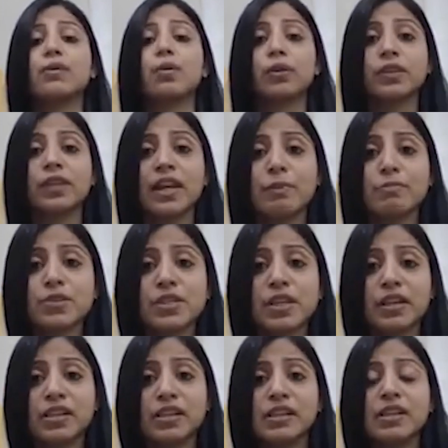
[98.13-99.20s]
Rotterdam
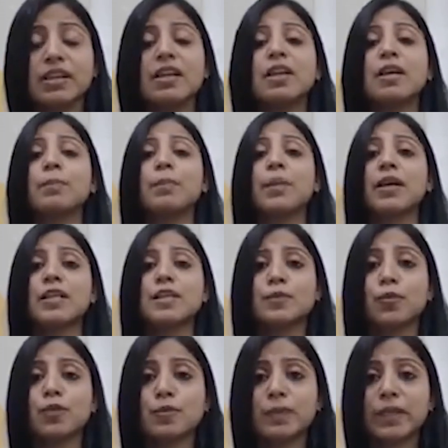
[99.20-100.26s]
study, Paris
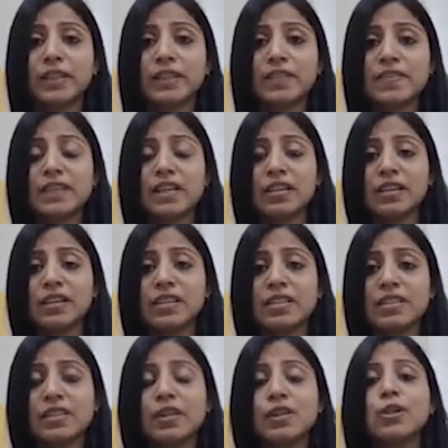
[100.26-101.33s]
prospective
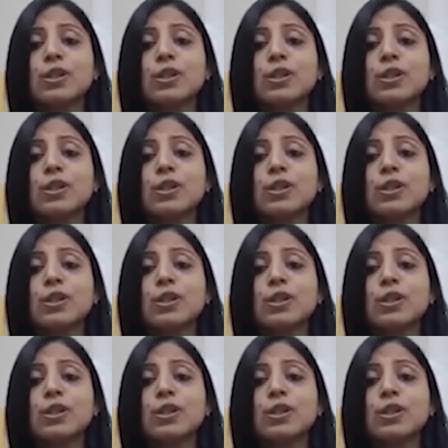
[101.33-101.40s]
studies.